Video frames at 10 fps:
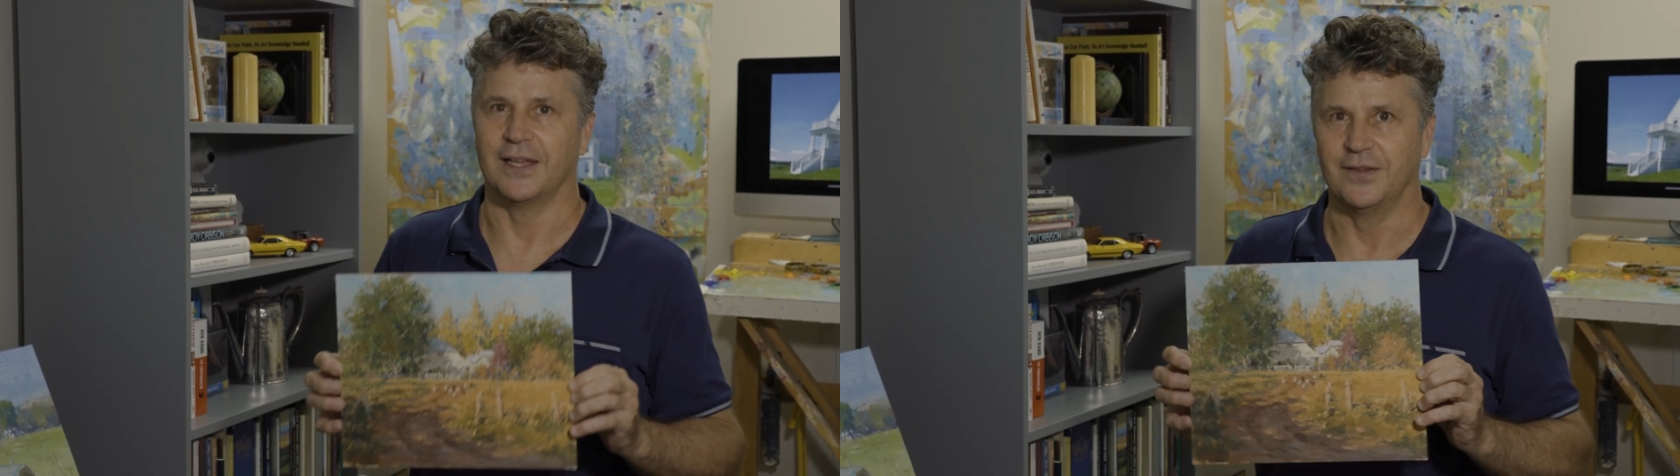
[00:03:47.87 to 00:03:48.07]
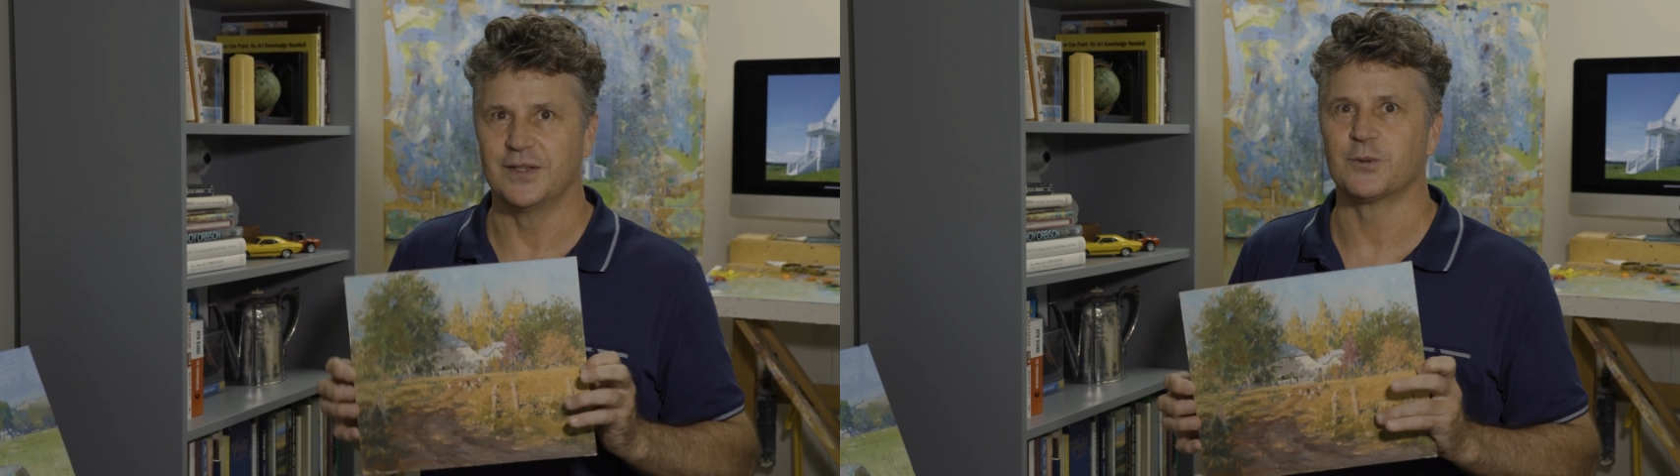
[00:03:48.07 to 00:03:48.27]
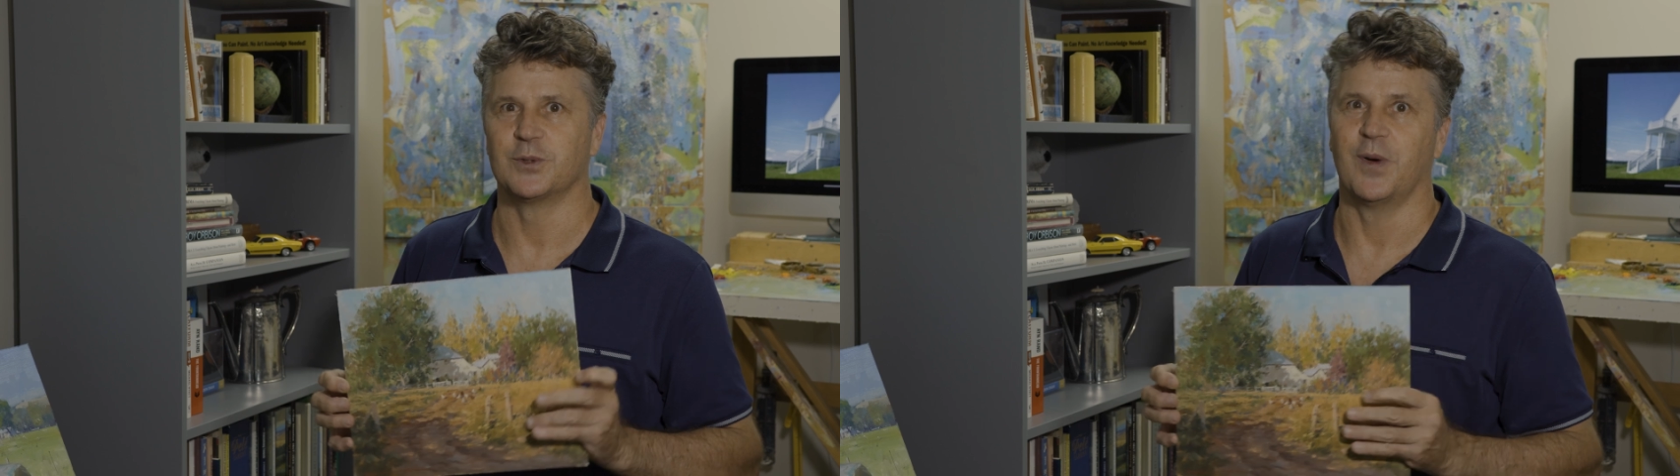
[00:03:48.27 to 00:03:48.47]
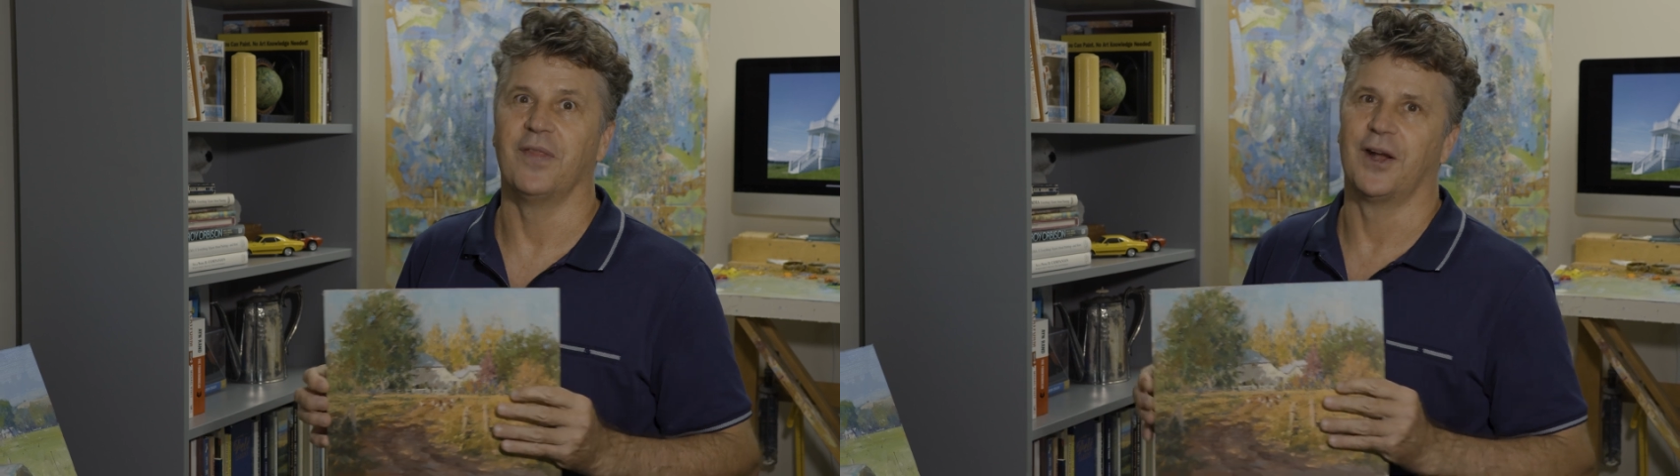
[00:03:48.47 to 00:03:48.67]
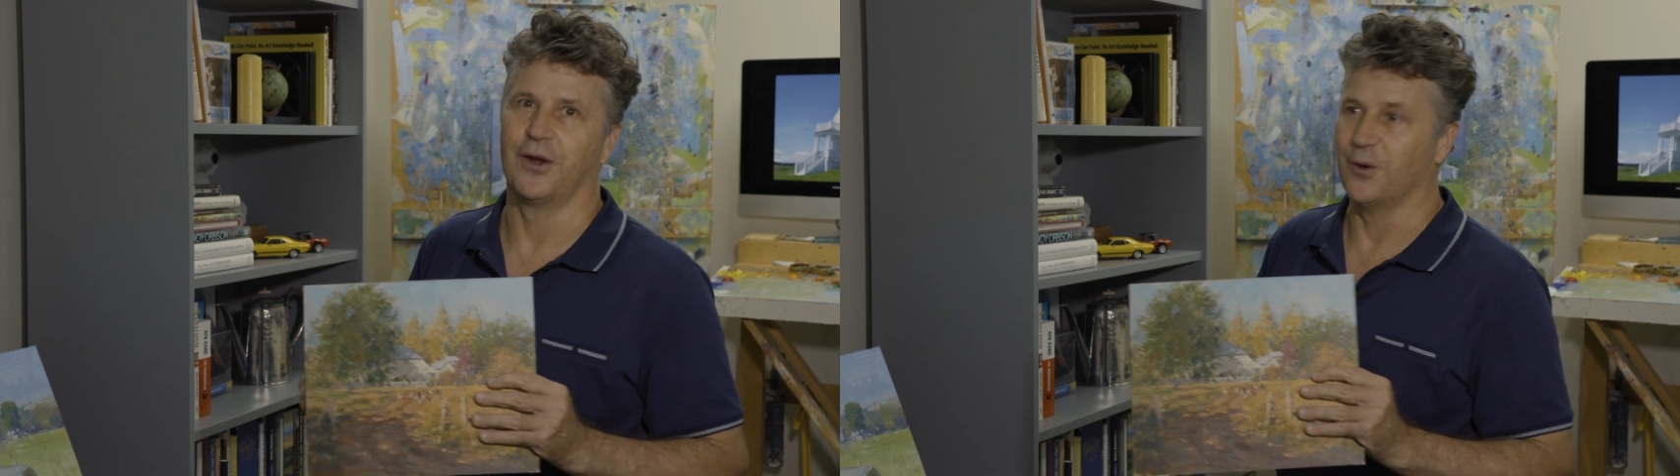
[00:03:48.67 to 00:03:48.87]
and this was
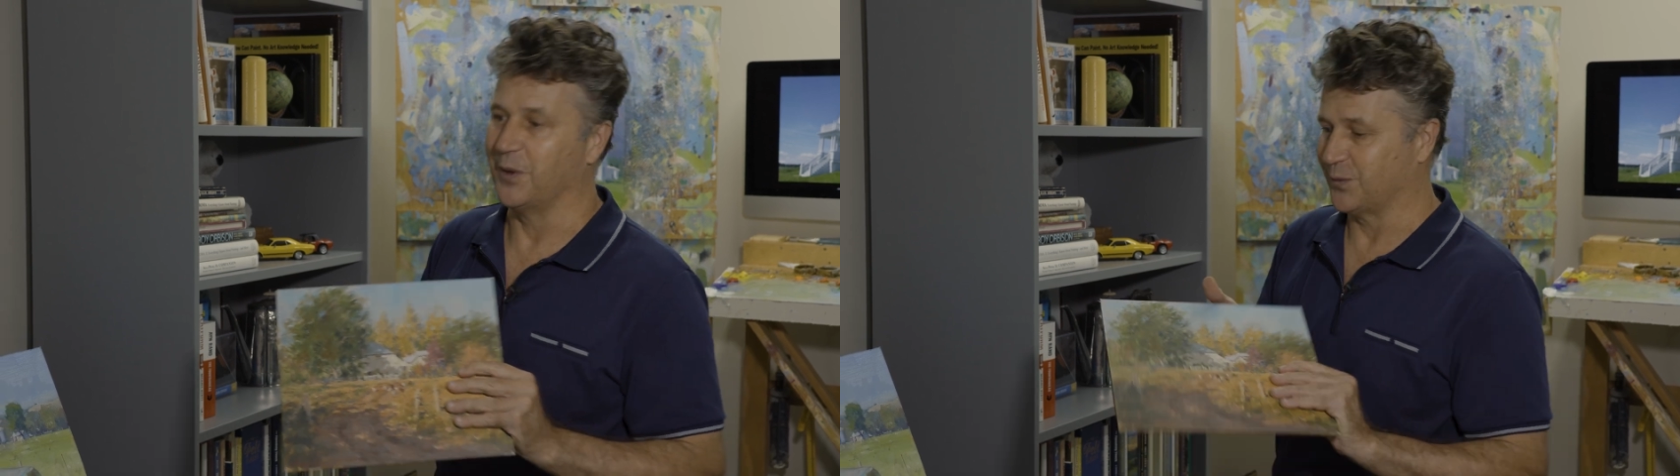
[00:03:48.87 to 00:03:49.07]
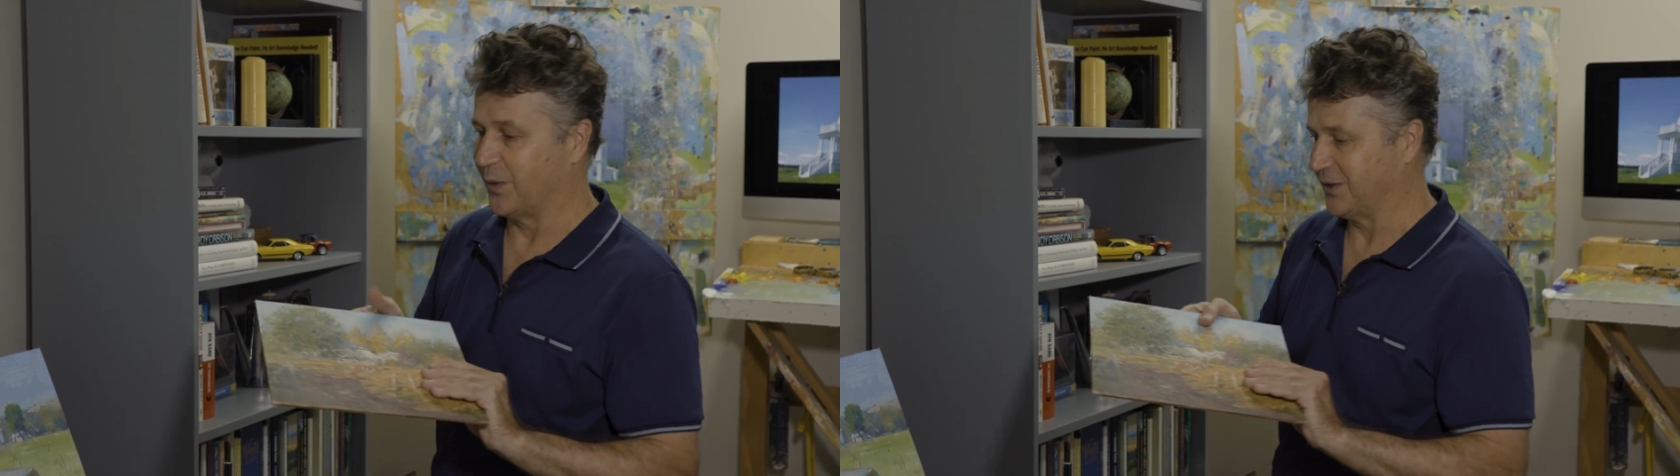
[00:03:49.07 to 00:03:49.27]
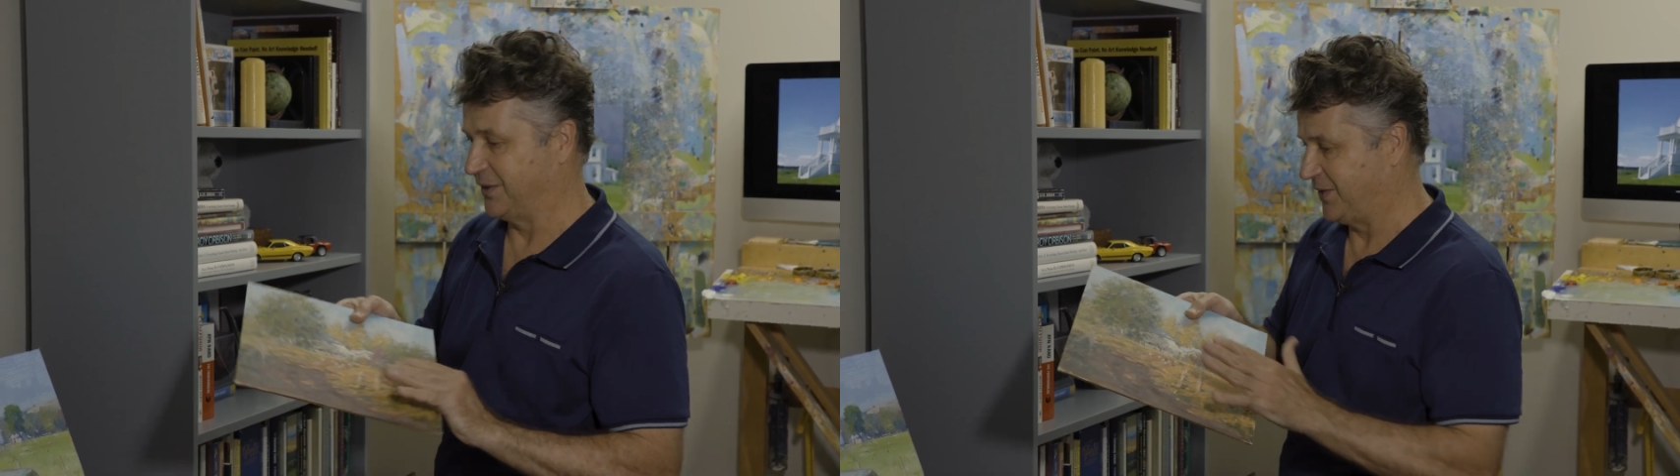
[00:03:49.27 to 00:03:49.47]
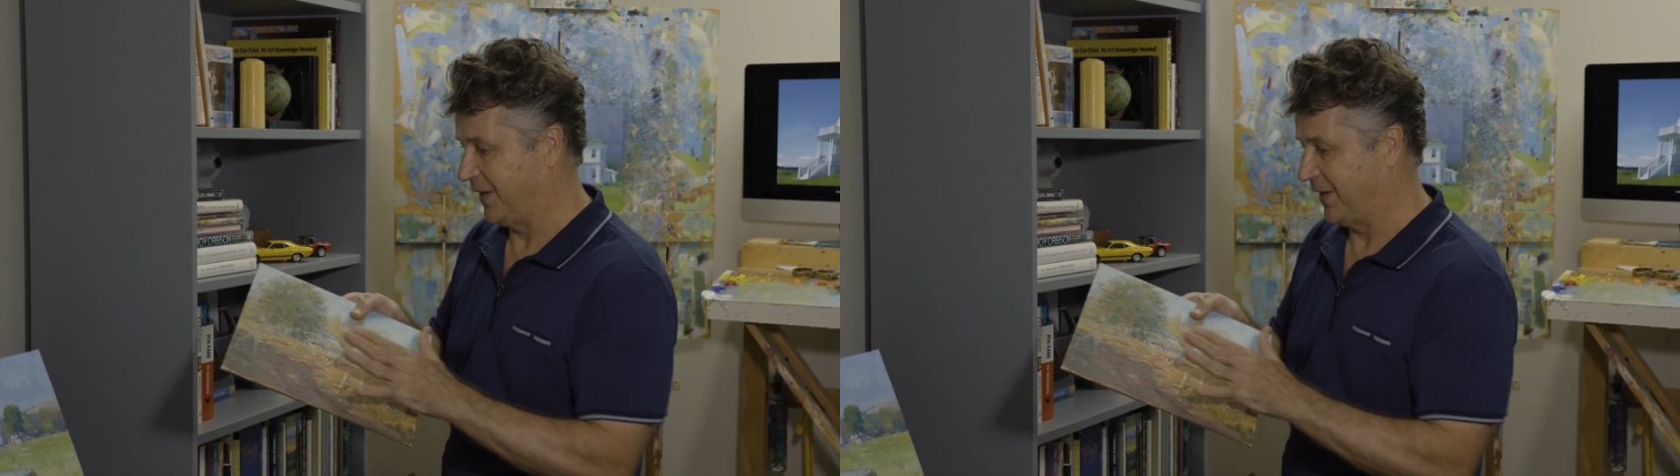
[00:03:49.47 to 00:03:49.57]
one that I always wanted.